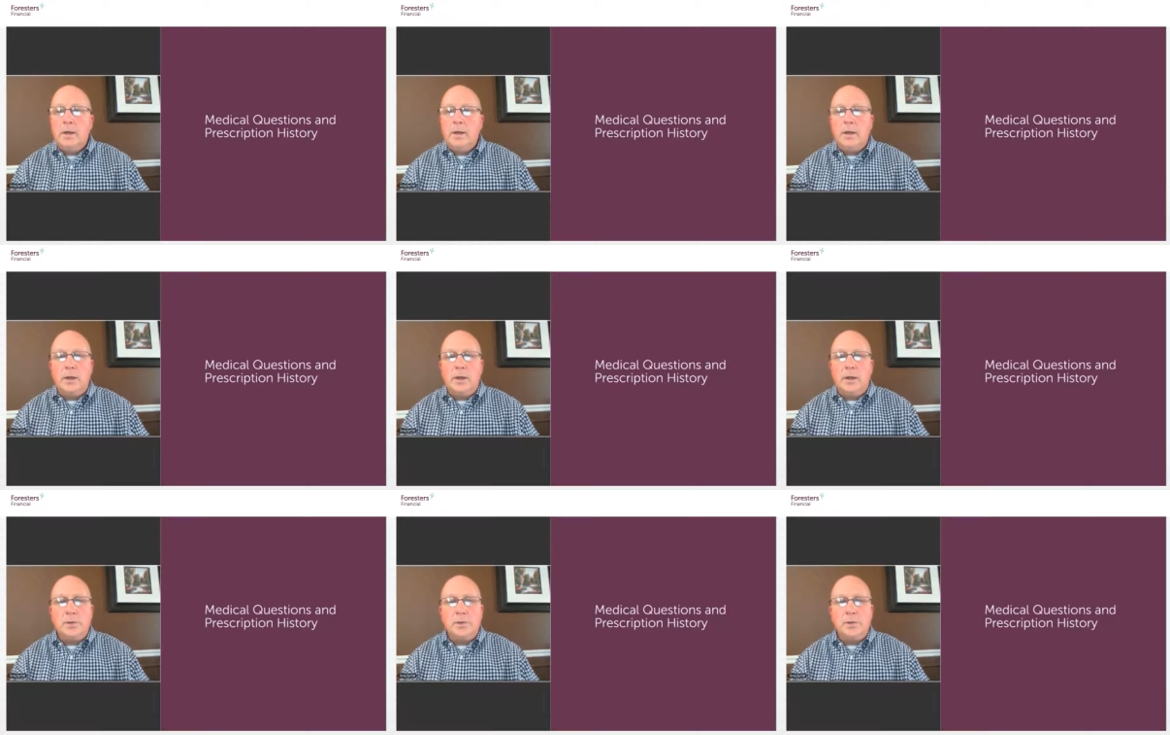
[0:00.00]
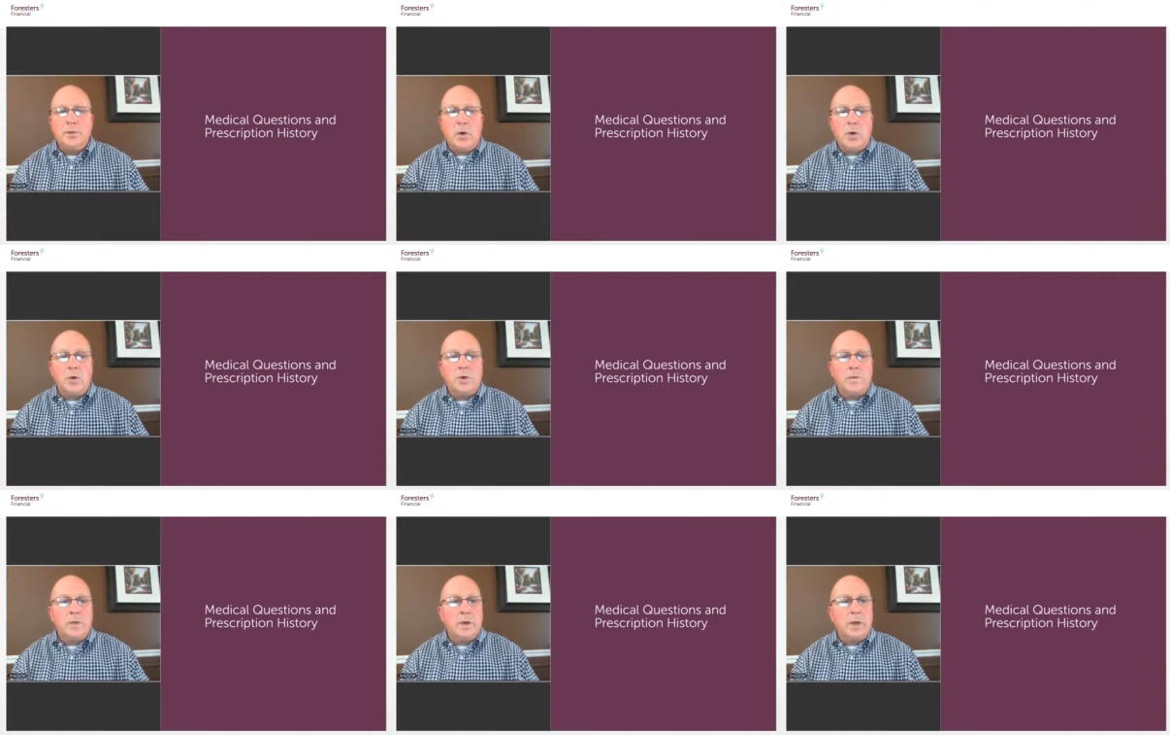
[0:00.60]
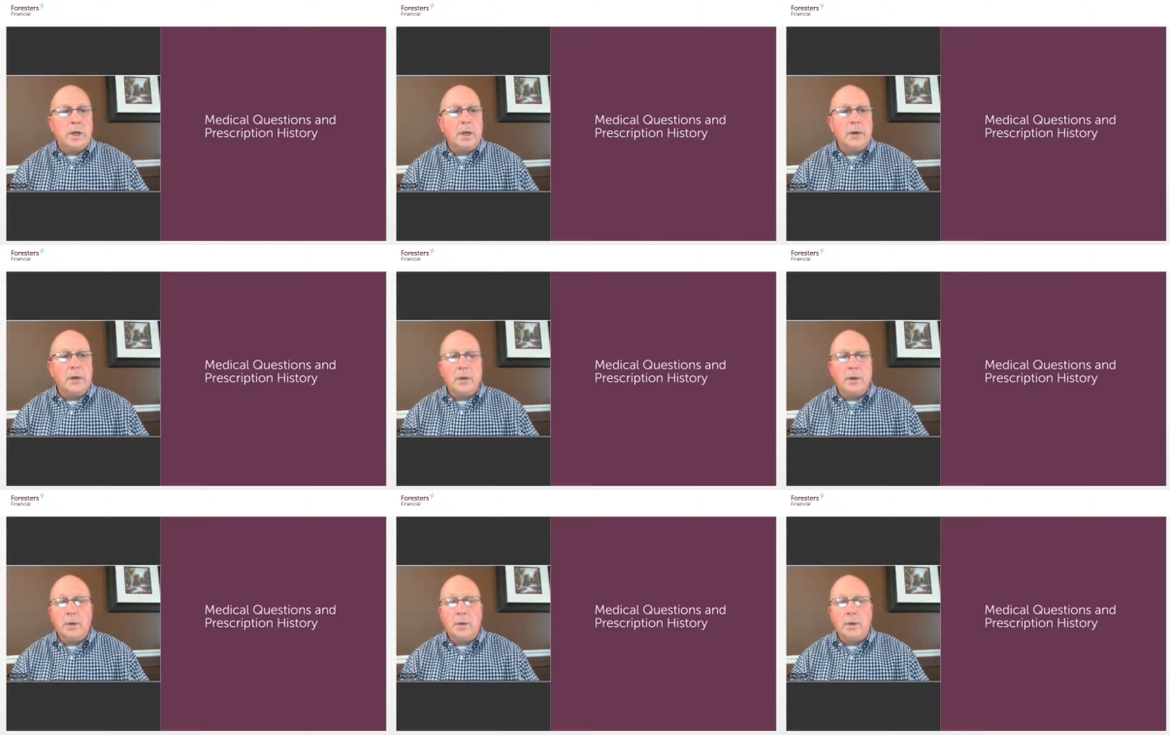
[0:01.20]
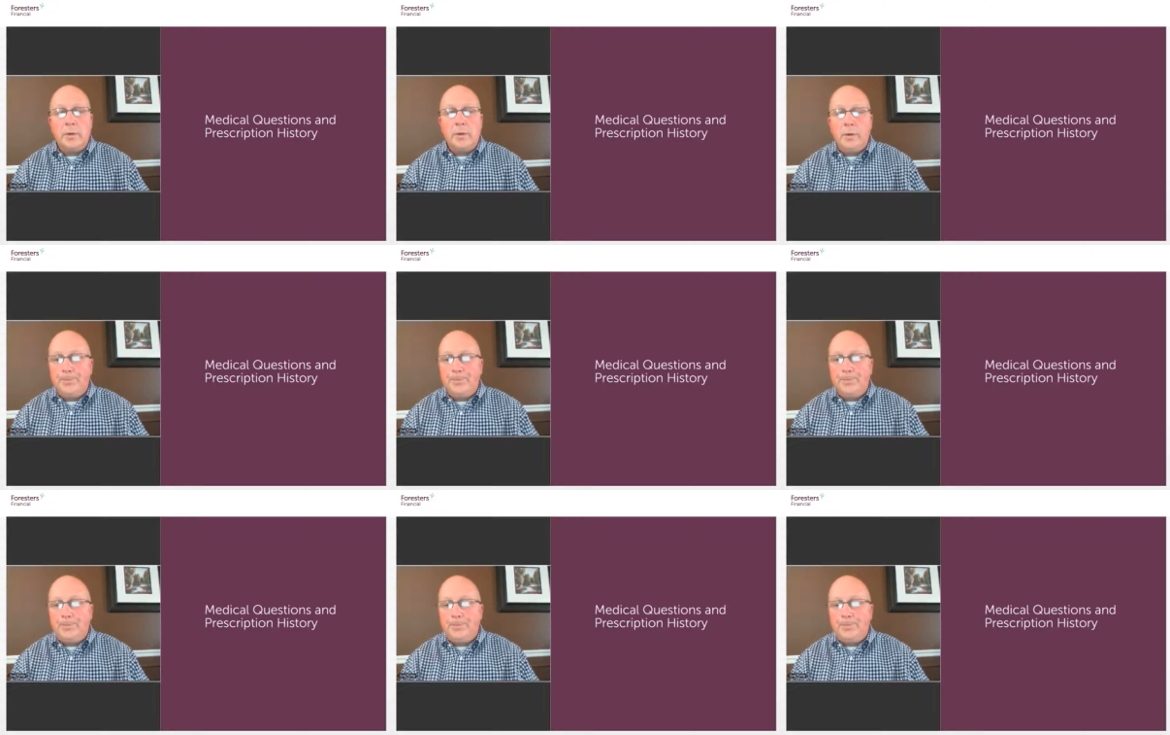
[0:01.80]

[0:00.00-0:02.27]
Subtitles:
I encourage all of you to carry that with you.